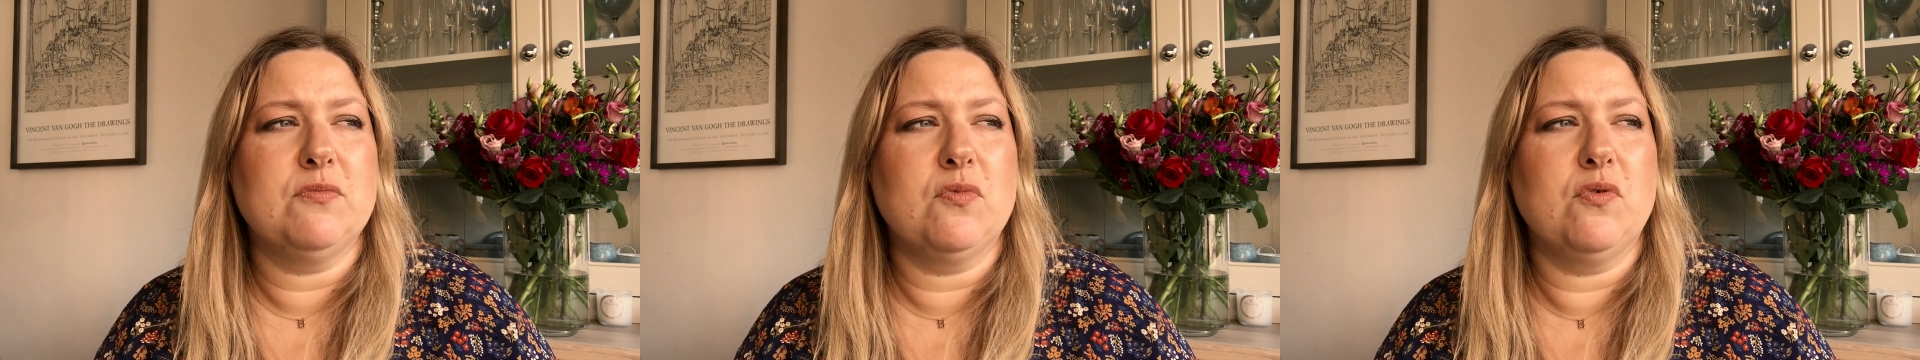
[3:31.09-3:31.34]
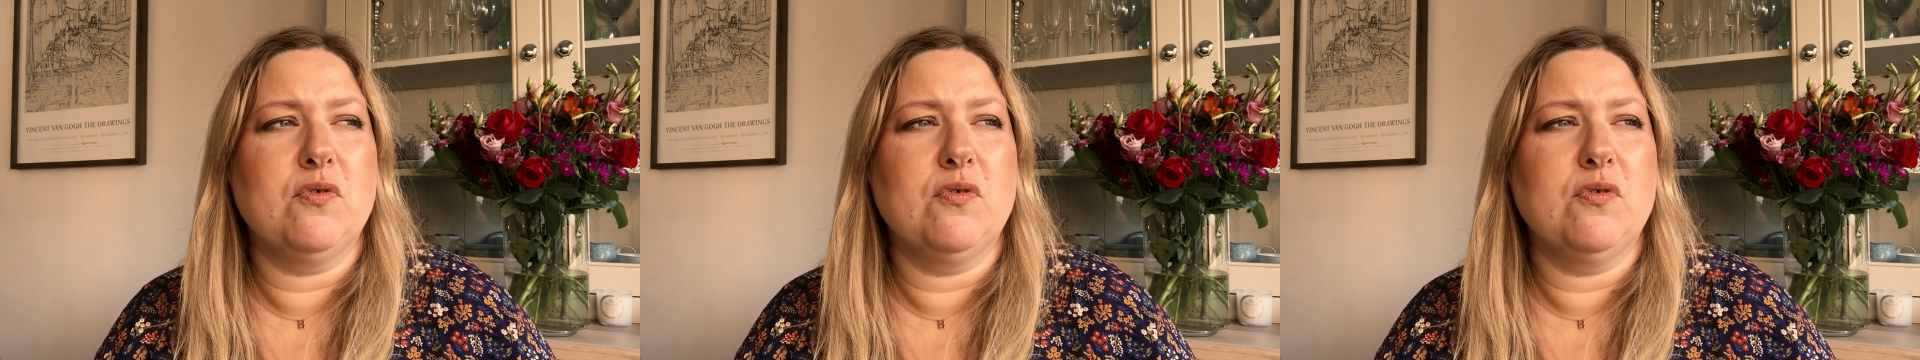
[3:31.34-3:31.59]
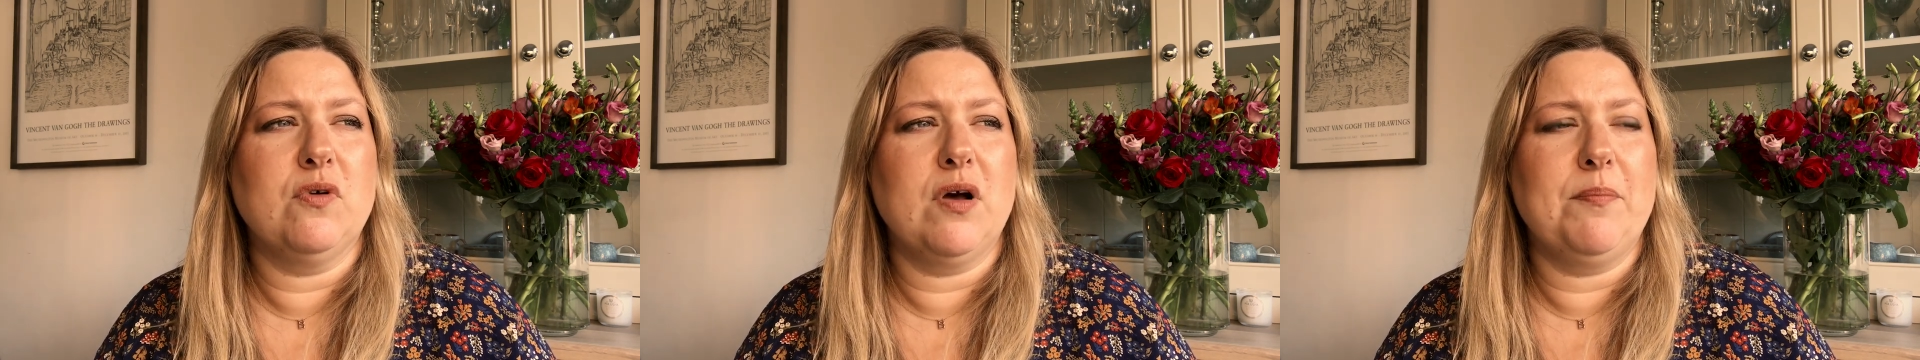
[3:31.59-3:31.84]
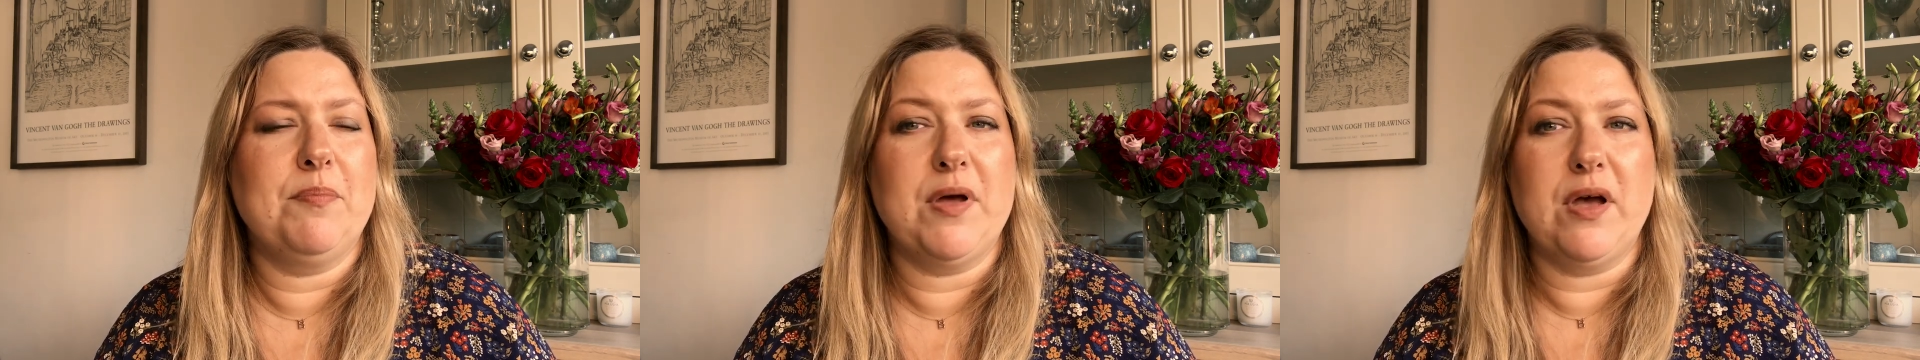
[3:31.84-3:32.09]
more
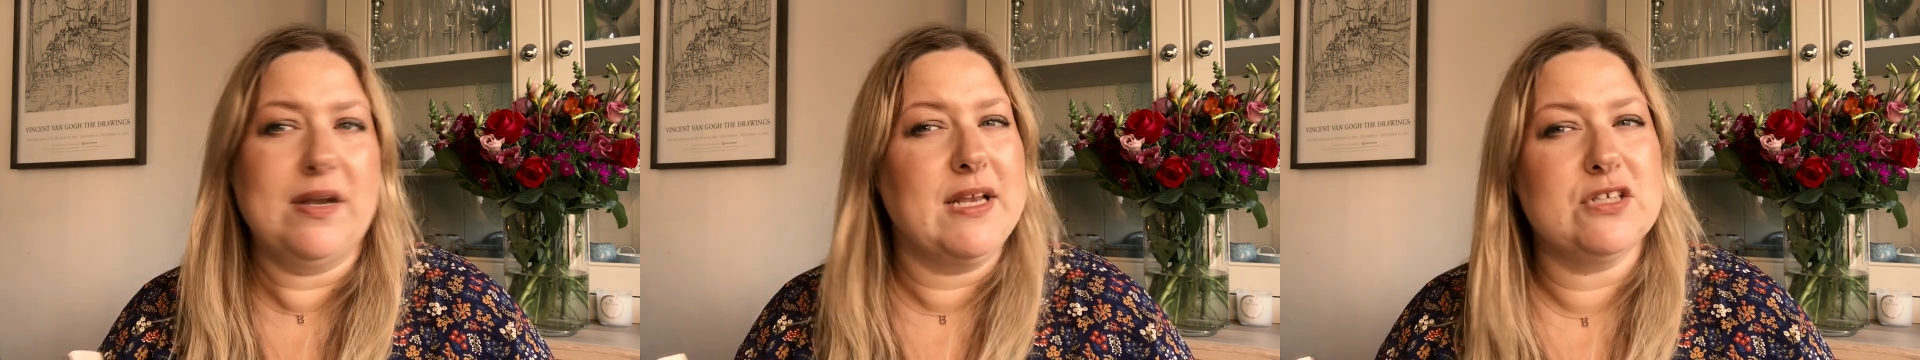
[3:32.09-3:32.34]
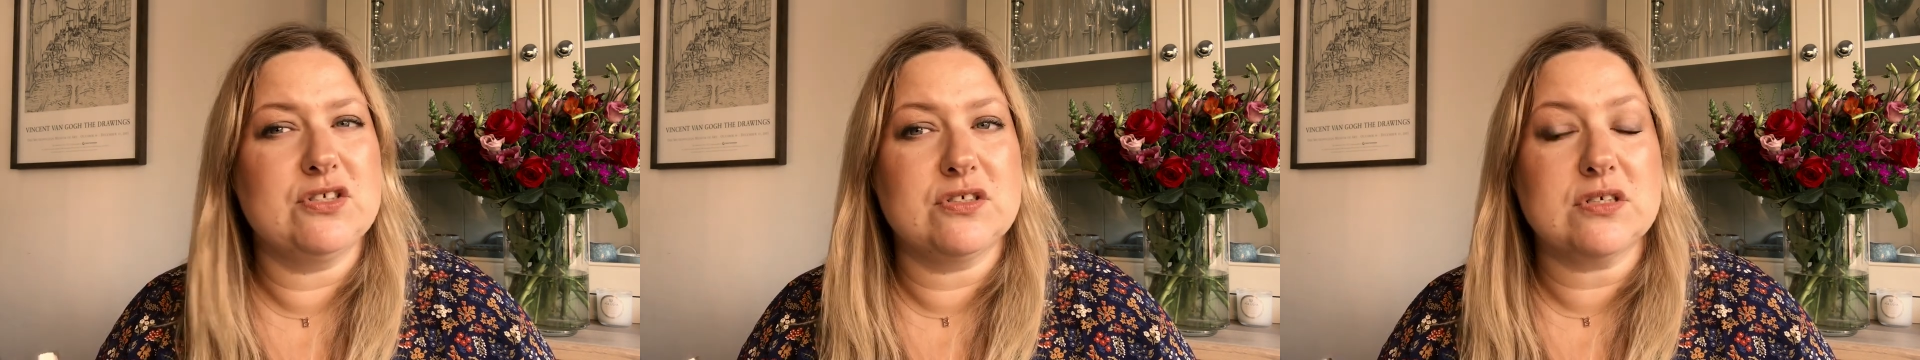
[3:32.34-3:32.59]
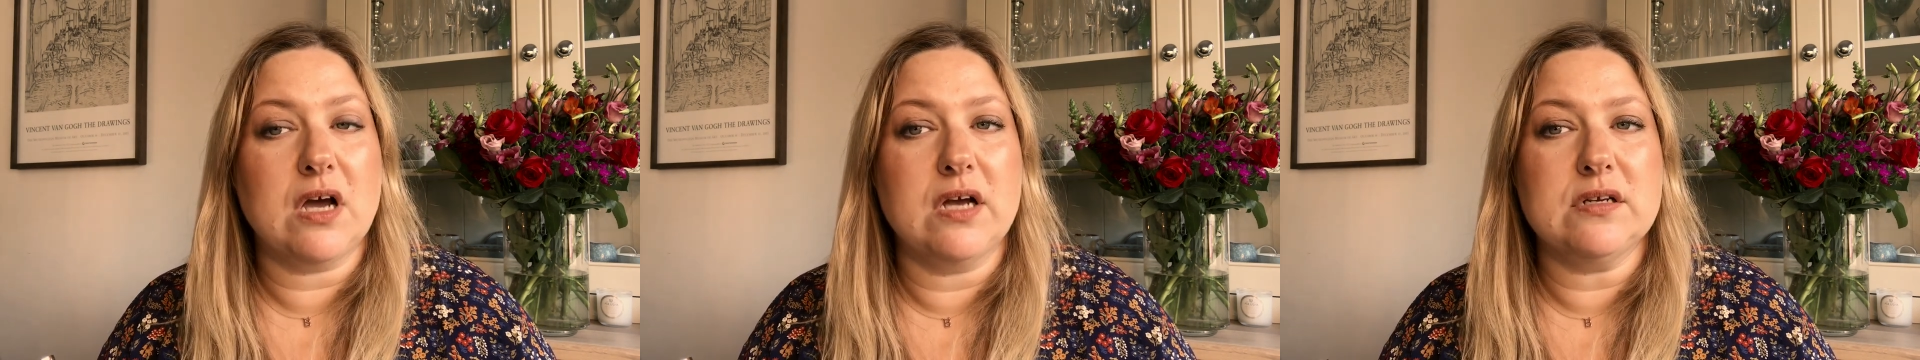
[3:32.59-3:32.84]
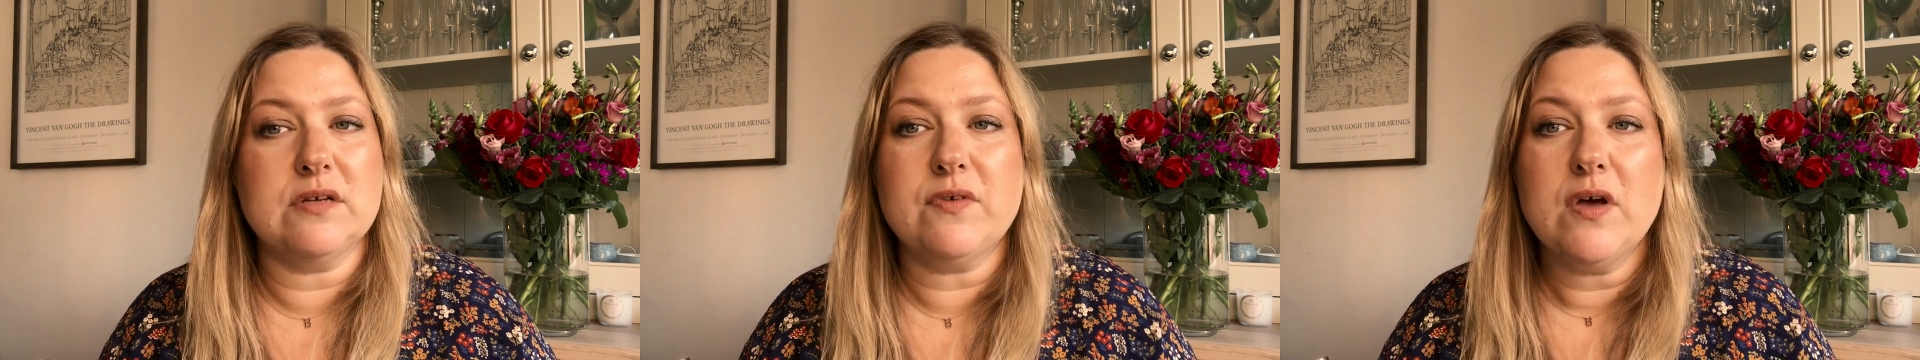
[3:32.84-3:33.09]
burnished
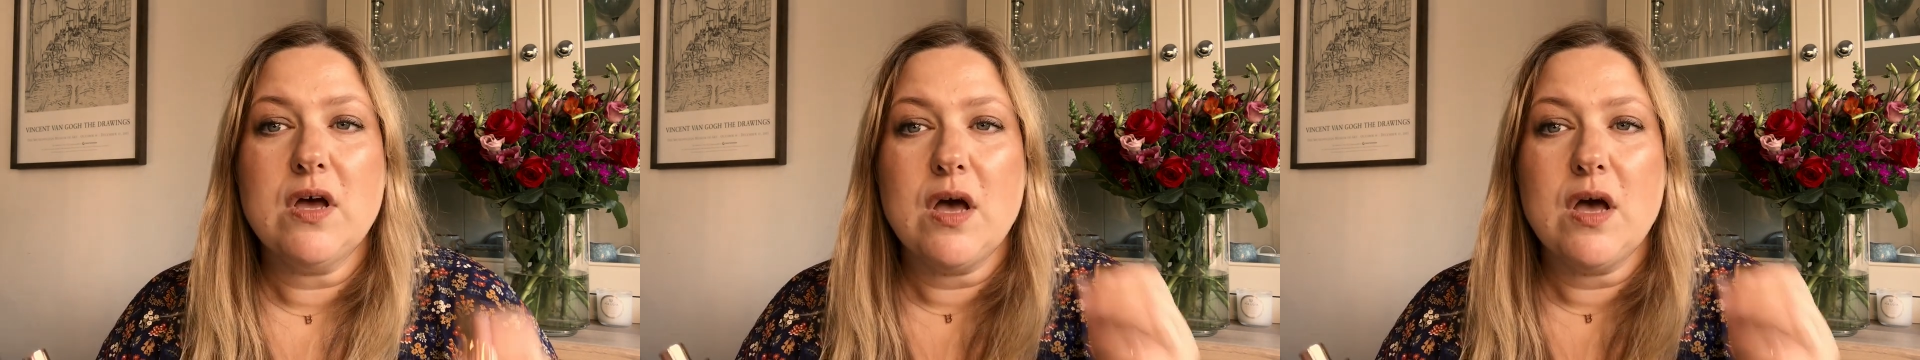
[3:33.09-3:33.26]
kind of